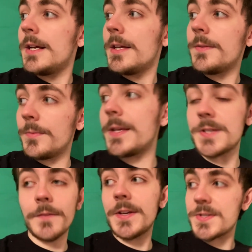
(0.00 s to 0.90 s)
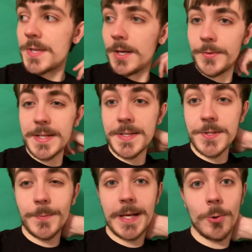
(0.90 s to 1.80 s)
It's obvious, you know, they
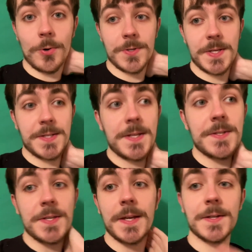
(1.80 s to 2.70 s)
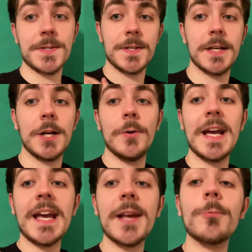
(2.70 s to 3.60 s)
disobey Order 66, you know,
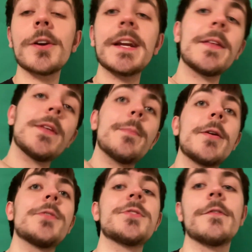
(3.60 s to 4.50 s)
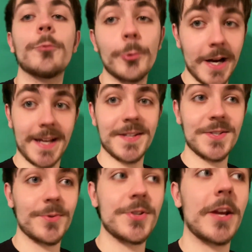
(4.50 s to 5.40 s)
and we're getting the appearance of
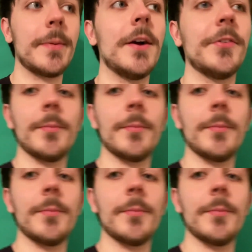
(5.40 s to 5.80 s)
Rex, which that'll be awesome.